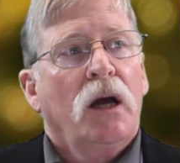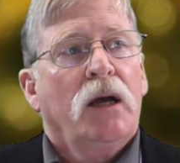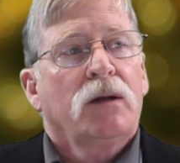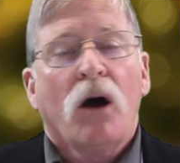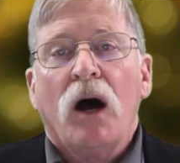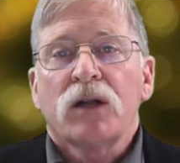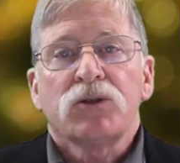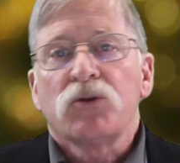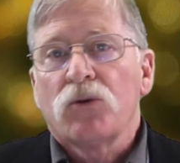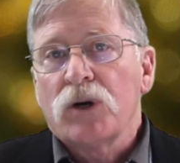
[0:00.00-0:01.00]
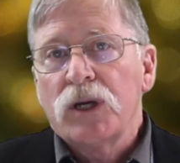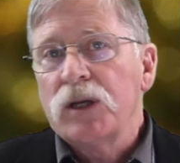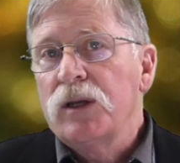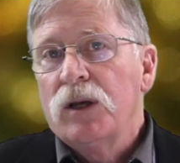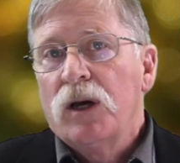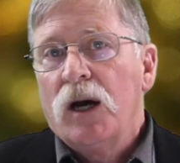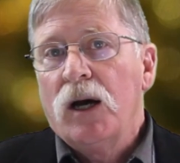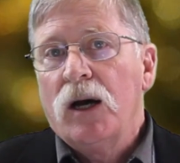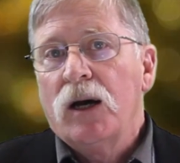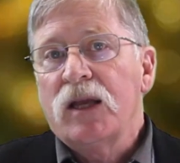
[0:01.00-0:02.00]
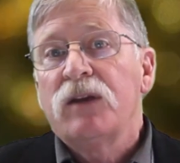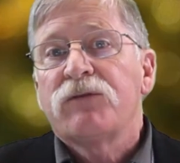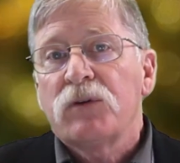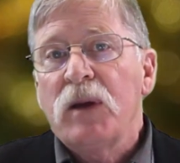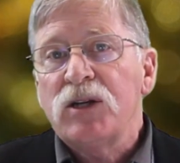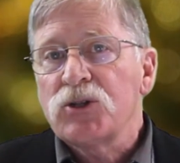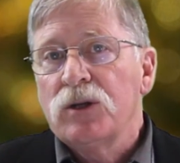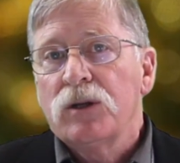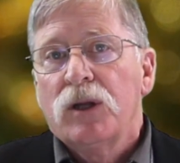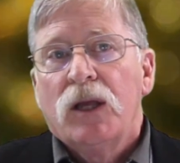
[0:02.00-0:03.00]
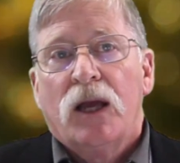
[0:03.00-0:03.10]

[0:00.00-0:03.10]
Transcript: and auditory information.